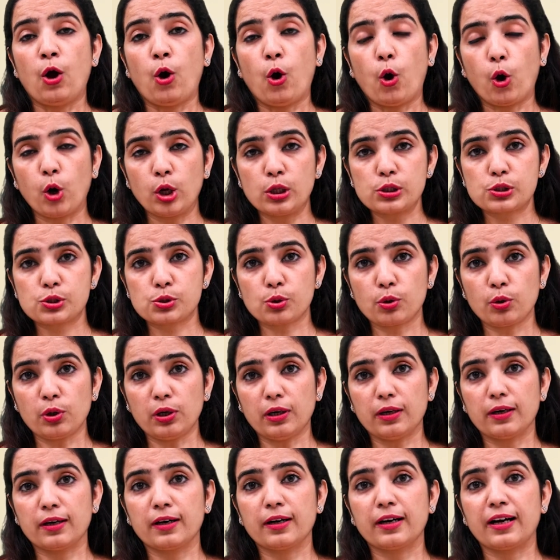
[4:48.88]
Also,
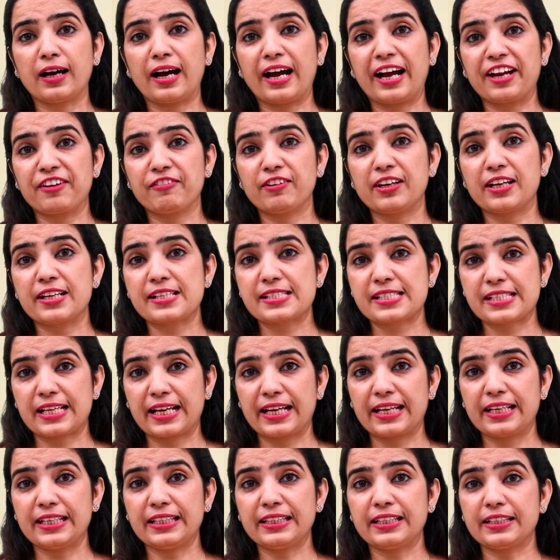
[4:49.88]
I will
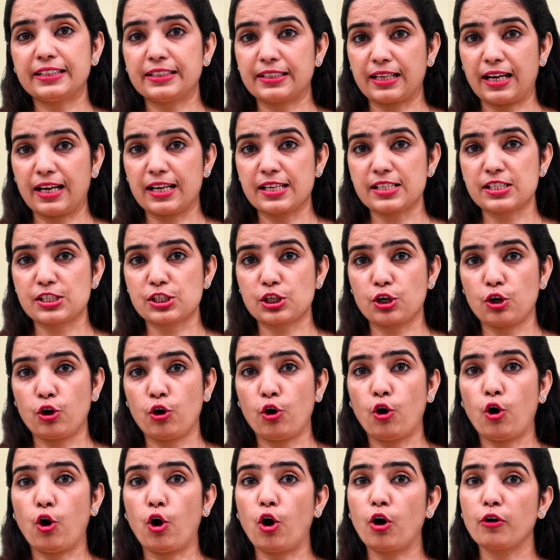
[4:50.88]
assign the task
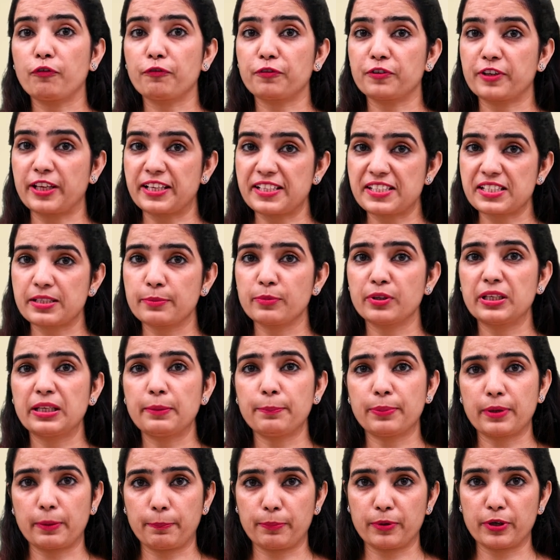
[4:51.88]
of testimony
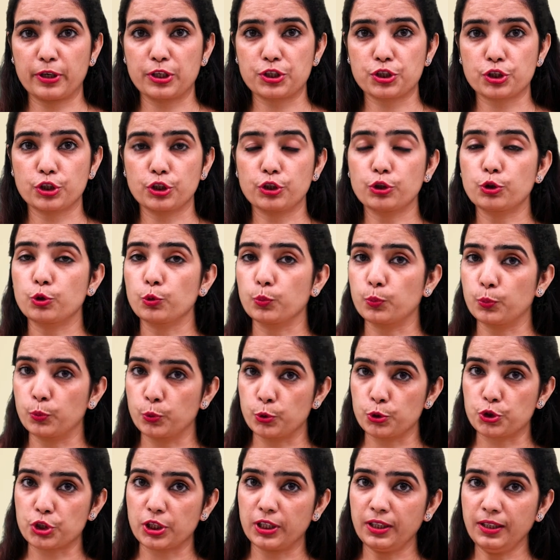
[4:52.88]
preparation to
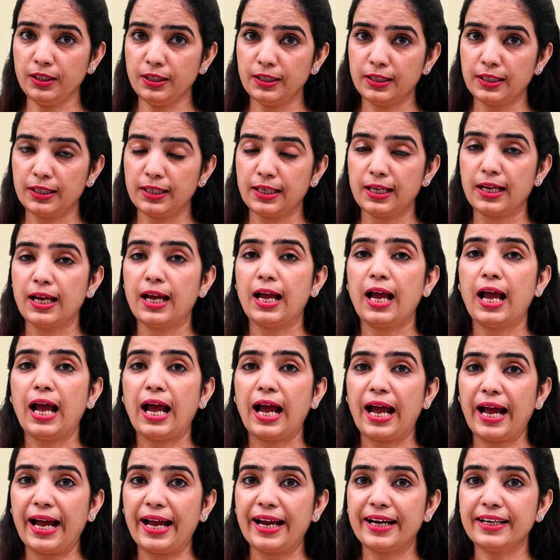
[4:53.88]
Pooja,
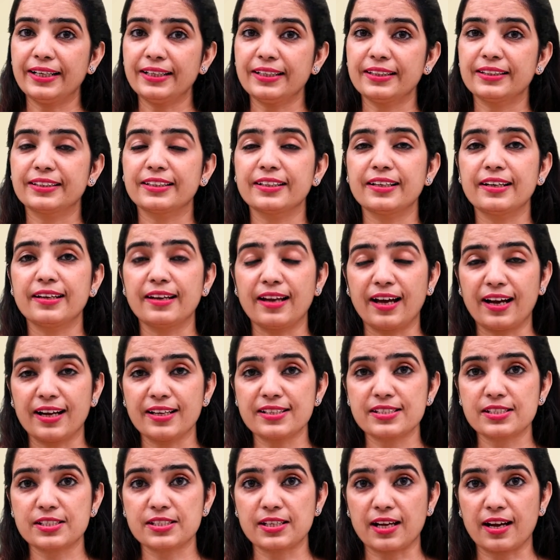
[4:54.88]
and the
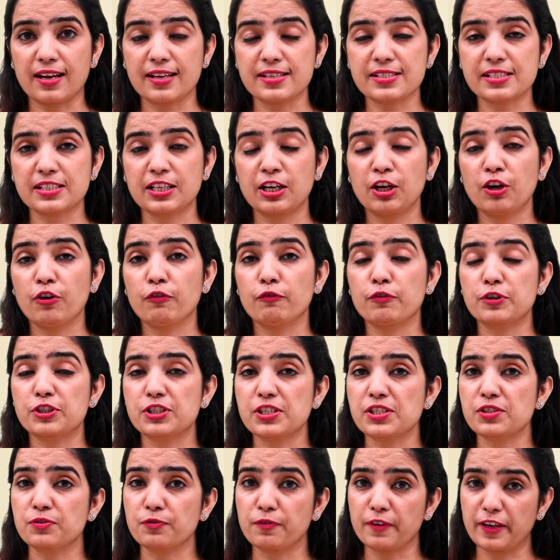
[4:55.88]
last task, which
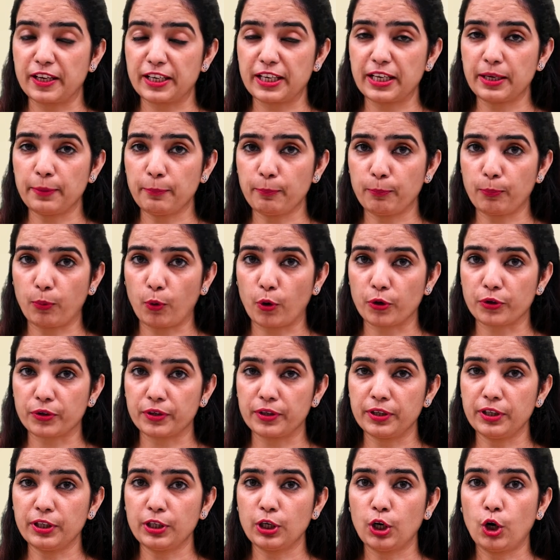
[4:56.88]
is very
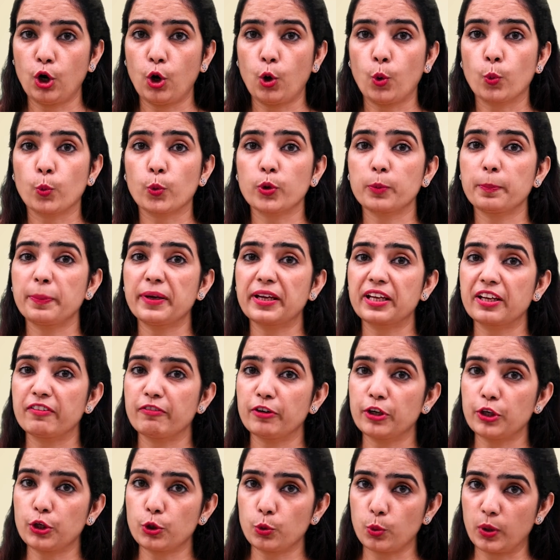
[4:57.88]
important, would be
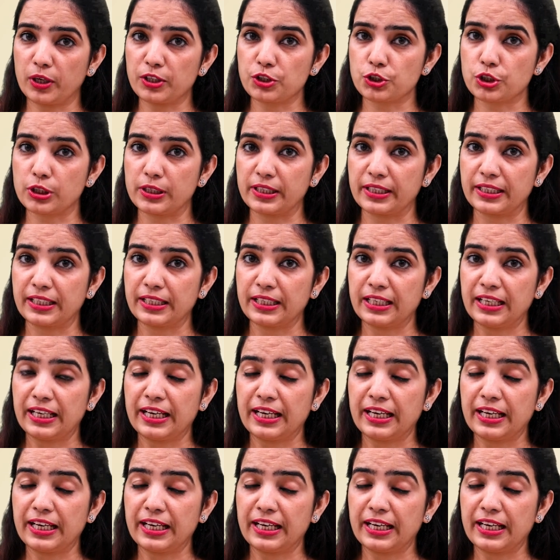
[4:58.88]
given to Anjali.